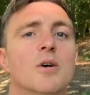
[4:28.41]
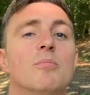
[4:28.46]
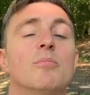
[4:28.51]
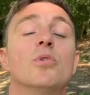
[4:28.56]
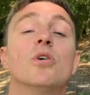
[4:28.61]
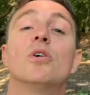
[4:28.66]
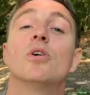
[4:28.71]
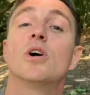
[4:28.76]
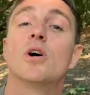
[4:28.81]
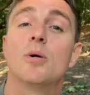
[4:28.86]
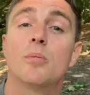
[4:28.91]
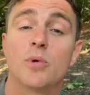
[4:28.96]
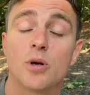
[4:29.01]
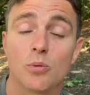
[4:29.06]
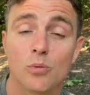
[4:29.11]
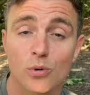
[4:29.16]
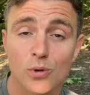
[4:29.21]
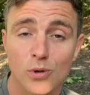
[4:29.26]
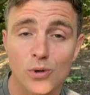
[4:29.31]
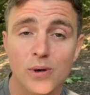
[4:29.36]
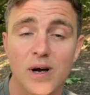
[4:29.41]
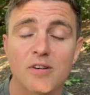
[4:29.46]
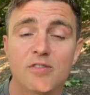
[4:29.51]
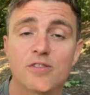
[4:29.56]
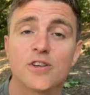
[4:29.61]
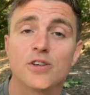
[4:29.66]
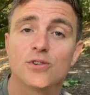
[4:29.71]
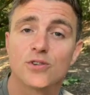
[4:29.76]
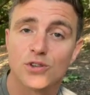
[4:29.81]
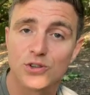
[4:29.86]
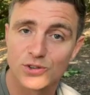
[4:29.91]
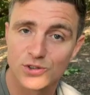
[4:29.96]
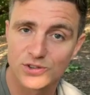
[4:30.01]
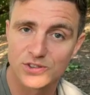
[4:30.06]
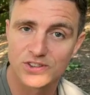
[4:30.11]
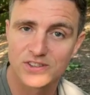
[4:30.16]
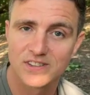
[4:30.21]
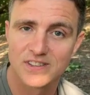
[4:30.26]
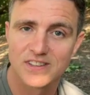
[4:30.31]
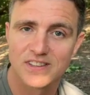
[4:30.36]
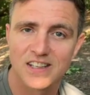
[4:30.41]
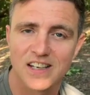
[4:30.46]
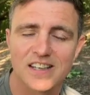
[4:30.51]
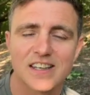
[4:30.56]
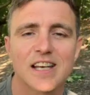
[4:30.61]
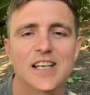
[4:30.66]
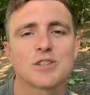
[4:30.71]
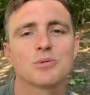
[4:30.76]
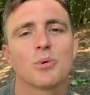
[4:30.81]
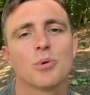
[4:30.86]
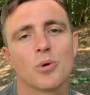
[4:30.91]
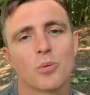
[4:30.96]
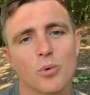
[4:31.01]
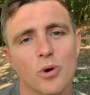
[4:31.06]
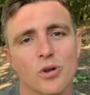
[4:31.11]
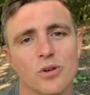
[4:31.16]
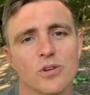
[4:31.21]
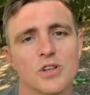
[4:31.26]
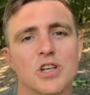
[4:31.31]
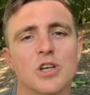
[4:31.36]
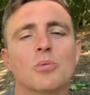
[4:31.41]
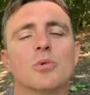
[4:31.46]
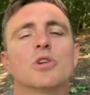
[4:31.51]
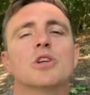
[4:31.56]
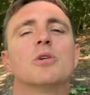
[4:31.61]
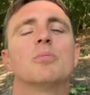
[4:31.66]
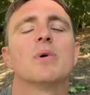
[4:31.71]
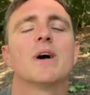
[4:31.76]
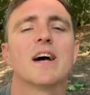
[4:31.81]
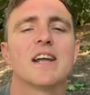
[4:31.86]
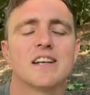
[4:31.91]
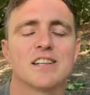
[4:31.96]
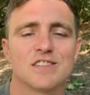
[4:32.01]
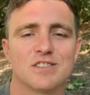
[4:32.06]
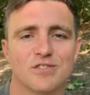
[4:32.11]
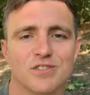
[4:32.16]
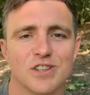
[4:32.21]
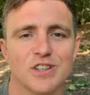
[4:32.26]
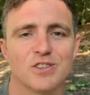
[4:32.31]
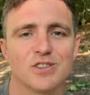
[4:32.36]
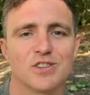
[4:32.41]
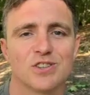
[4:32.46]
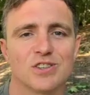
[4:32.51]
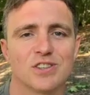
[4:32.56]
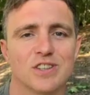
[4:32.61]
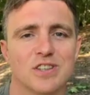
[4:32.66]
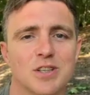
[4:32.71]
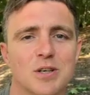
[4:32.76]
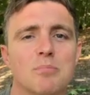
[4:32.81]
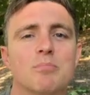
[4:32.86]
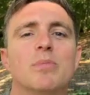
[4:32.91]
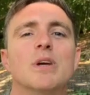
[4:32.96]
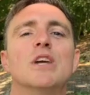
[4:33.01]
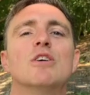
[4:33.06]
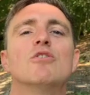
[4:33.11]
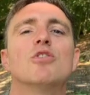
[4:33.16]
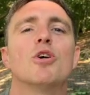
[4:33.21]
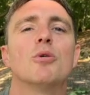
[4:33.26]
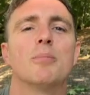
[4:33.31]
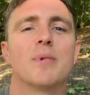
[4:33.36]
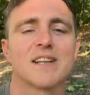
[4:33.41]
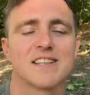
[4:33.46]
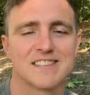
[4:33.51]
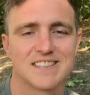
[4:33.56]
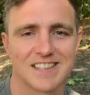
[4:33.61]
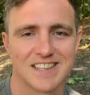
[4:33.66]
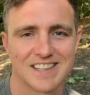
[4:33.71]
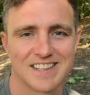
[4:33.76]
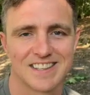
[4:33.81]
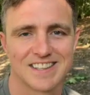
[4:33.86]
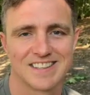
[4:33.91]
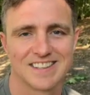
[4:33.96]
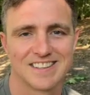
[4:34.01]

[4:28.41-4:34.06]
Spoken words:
But it'll be, whoa, I feel good. And that's what we want. You want your partner to feel good. Be romantic.